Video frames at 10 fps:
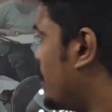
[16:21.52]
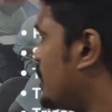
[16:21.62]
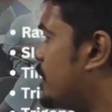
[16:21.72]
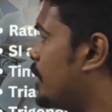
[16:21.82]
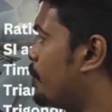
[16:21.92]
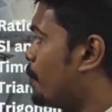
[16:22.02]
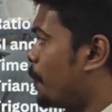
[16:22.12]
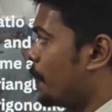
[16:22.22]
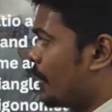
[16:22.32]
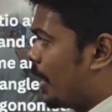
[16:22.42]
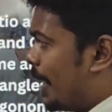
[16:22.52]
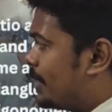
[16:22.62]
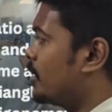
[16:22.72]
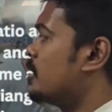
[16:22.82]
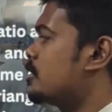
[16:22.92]
and LCM,
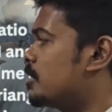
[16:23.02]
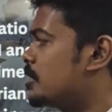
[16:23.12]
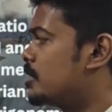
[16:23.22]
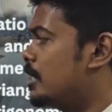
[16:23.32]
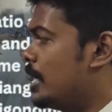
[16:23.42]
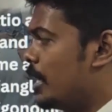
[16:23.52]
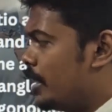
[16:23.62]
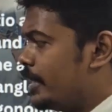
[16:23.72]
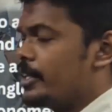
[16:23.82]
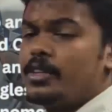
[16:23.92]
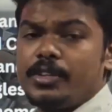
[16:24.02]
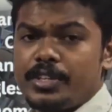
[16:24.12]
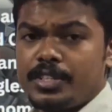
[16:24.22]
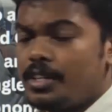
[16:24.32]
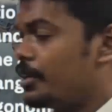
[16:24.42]
height and distance, linear
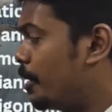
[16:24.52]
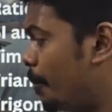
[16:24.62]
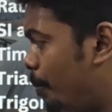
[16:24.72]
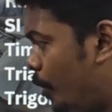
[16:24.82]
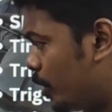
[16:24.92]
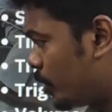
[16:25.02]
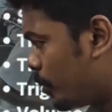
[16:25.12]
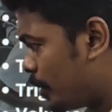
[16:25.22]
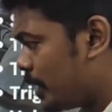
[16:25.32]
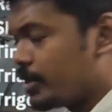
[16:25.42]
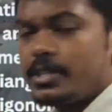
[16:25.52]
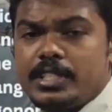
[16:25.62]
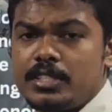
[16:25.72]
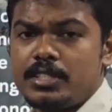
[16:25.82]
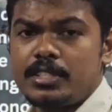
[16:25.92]
equation, polynomial
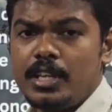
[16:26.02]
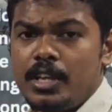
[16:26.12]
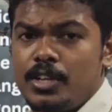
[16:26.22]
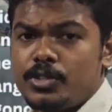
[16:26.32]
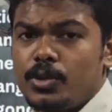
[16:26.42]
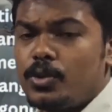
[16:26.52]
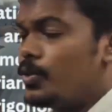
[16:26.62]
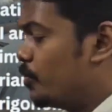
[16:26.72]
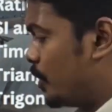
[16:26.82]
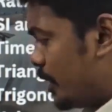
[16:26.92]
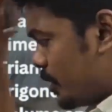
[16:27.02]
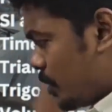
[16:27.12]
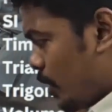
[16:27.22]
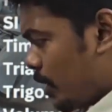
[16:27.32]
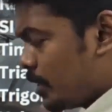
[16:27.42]
equations. So
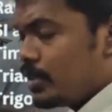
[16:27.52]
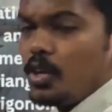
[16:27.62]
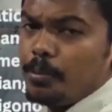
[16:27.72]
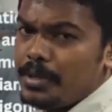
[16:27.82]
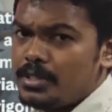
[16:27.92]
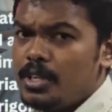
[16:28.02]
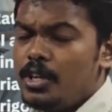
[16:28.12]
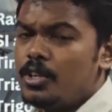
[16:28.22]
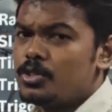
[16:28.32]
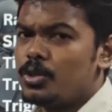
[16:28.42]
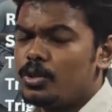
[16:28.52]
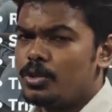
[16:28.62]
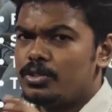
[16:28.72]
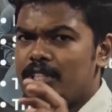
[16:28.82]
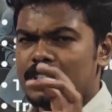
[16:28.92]
these are the topics.
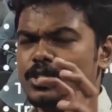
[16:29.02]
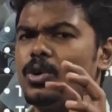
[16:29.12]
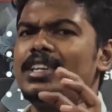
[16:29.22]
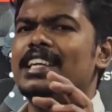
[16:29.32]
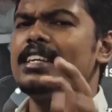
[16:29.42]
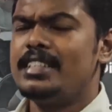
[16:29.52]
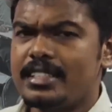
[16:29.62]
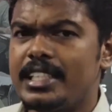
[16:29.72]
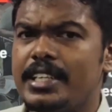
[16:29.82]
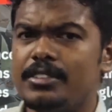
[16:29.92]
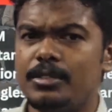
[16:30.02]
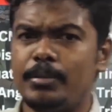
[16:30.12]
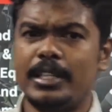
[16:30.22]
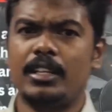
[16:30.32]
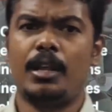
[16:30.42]
So just don't get
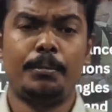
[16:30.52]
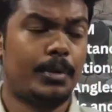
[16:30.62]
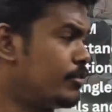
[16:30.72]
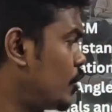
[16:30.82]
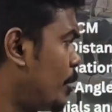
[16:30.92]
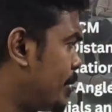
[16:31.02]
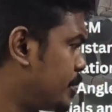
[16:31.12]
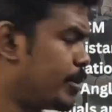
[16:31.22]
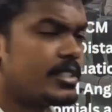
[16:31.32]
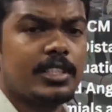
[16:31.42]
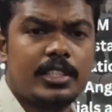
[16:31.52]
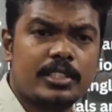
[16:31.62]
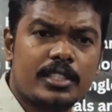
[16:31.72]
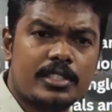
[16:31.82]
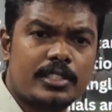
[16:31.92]
deceived by the number of topics present
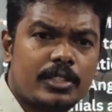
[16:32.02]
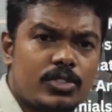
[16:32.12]
in this